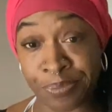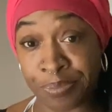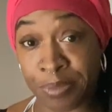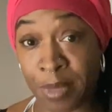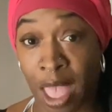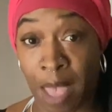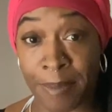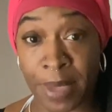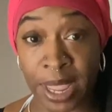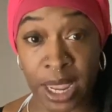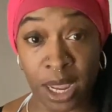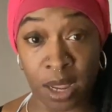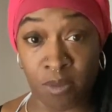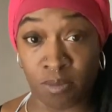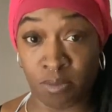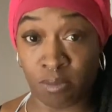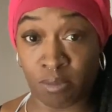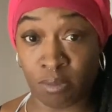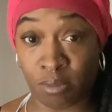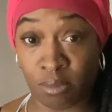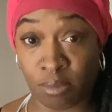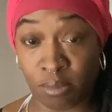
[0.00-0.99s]
I
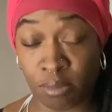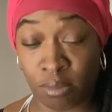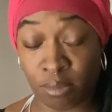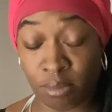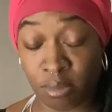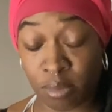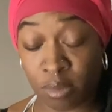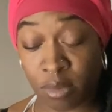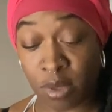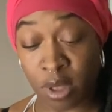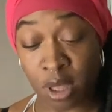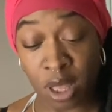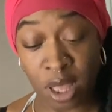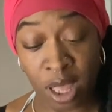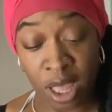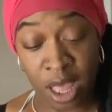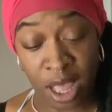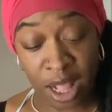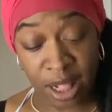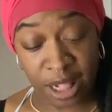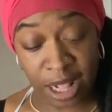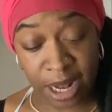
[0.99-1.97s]
mean,
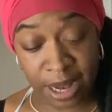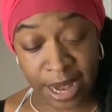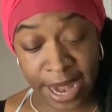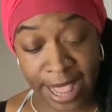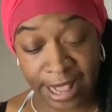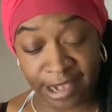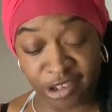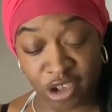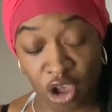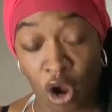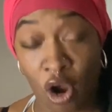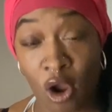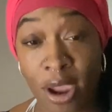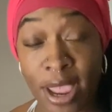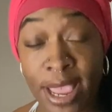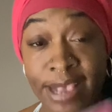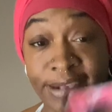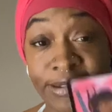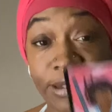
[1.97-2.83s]
the next card is